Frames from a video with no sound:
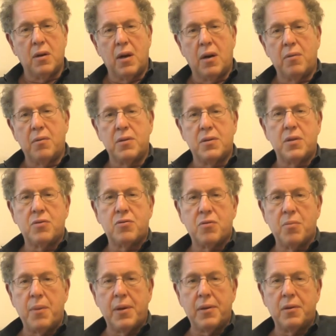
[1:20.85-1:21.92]
I was
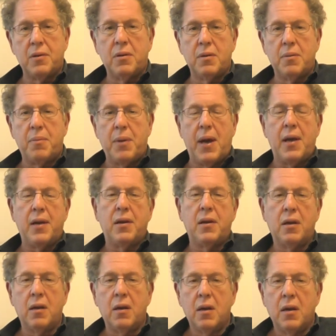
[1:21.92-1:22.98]
instrumental in
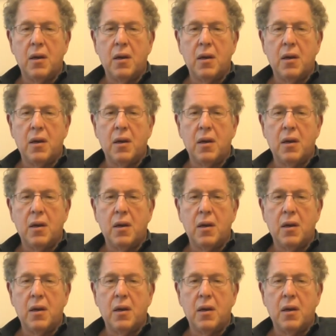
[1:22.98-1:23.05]
patenting